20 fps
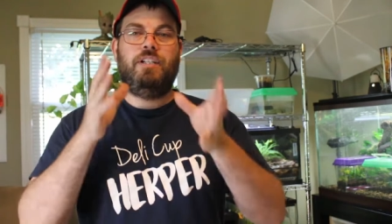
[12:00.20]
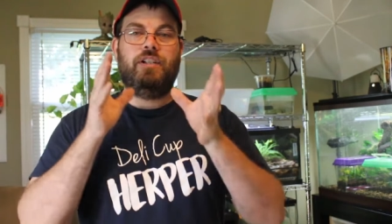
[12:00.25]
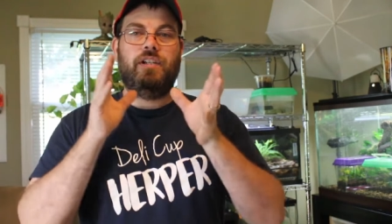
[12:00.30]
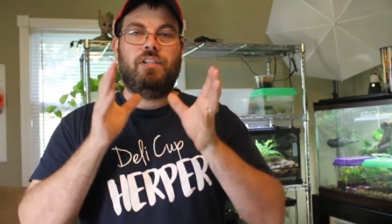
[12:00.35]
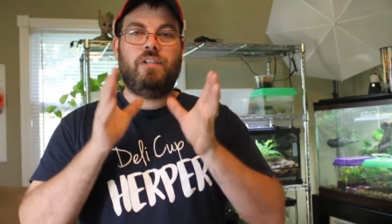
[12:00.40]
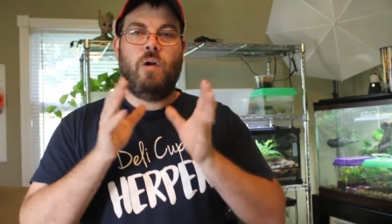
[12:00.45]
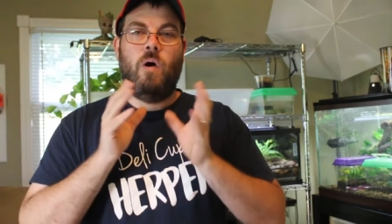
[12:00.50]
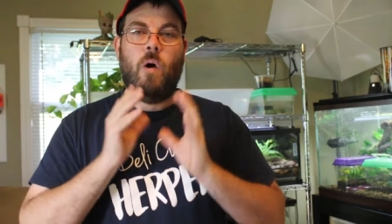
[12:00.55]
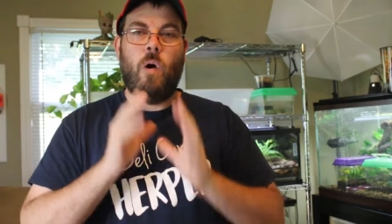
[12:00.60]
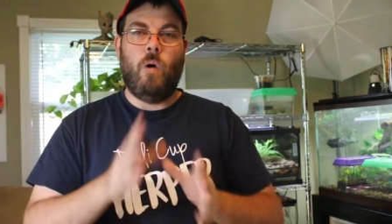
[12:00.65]

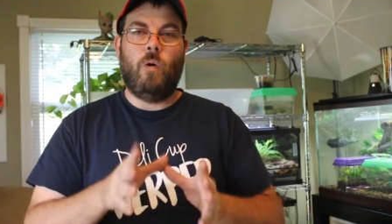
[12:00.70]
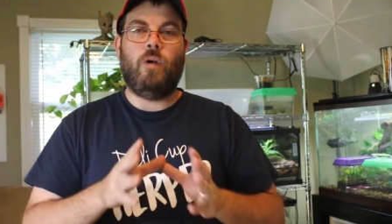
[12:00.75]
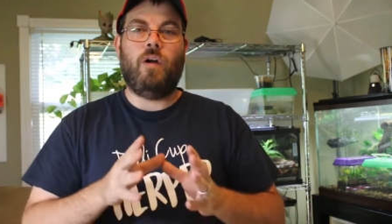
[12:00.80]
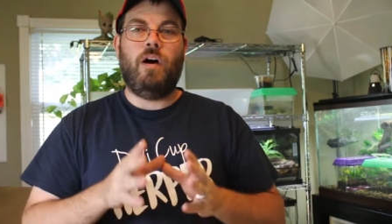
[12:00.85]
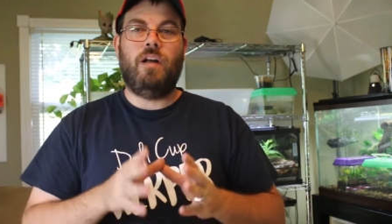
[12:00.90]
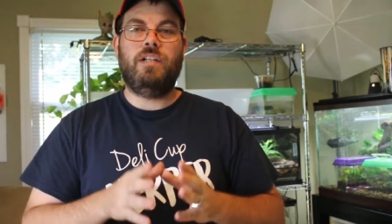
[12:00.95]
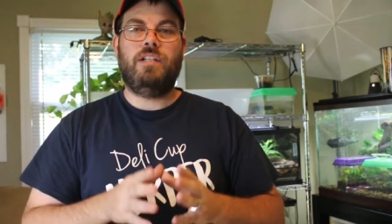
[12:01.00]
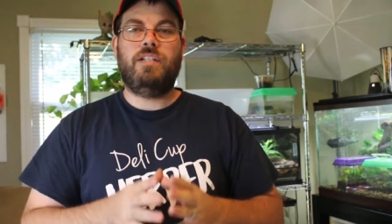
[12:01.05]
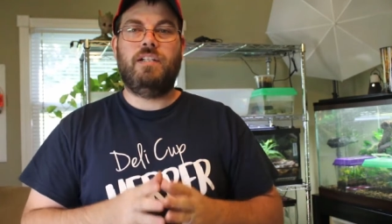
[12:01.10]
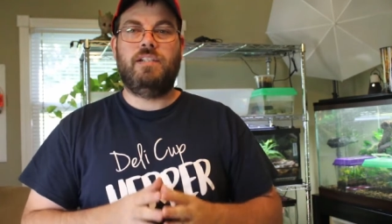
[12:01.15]
just hold
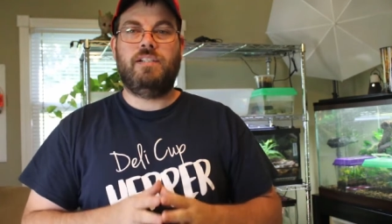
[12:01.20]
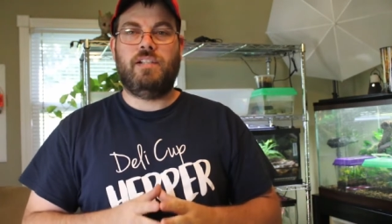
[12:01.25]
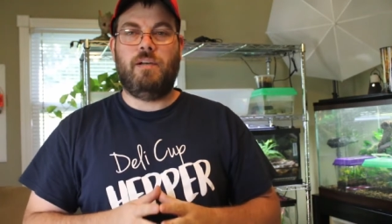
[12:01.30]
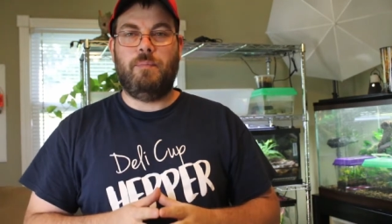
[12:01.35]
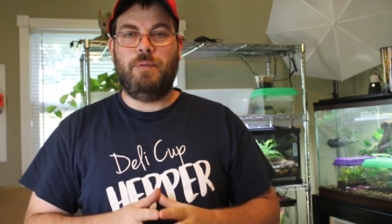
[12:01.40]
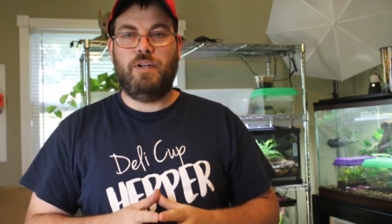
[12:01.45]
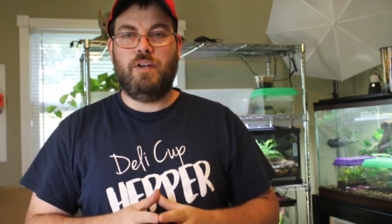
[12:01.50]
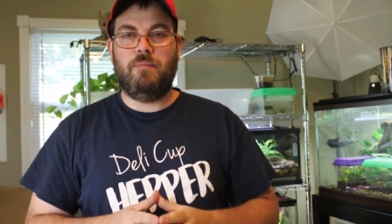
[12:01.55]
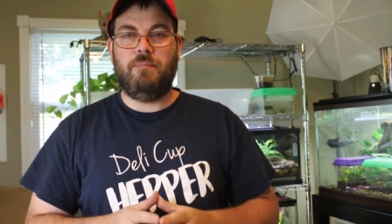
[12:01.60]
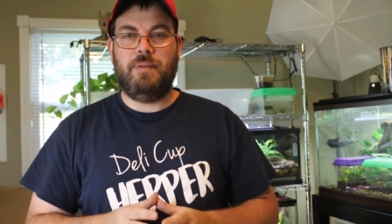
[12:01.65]
on to
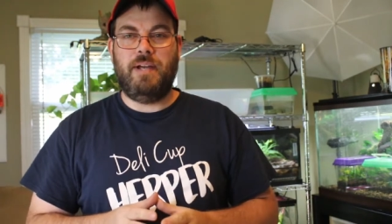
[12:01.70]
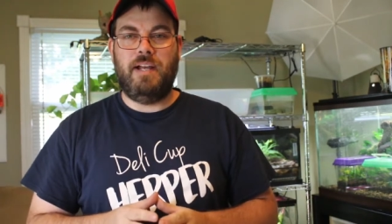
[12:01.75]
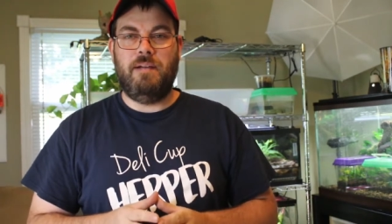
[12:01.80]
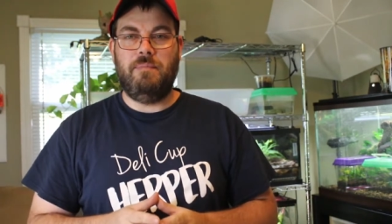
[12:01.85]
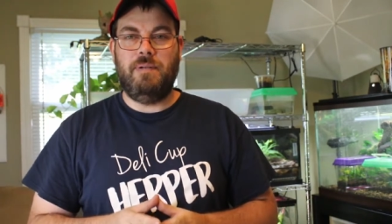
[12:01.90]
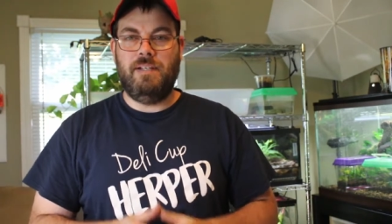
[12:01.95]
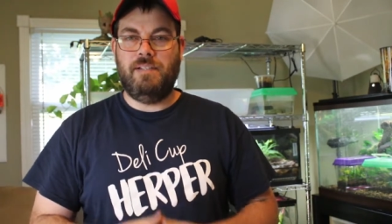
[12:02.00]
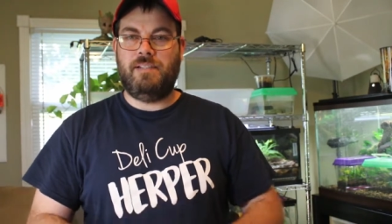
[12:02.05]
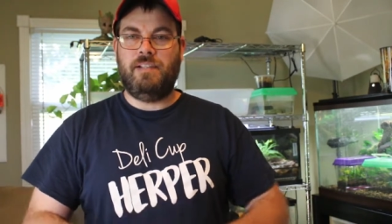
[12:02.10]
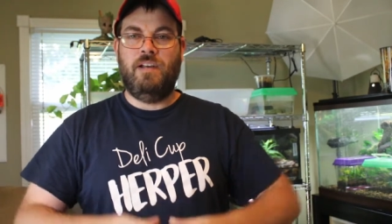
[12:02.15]
some of your
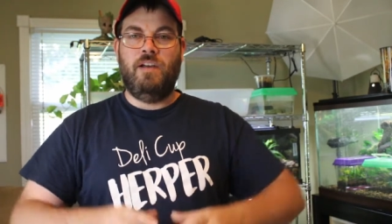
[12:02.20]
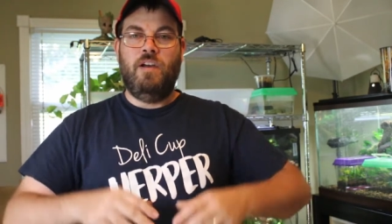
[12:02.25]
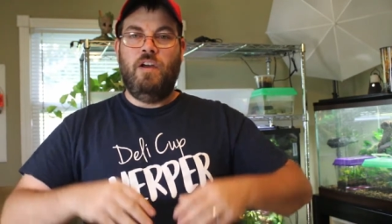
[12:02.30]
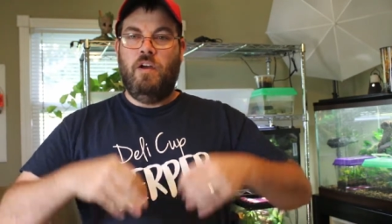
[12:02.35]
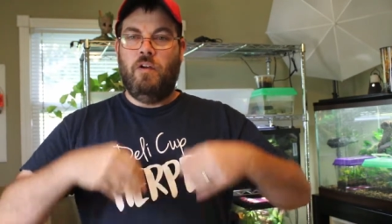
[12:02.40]
babies,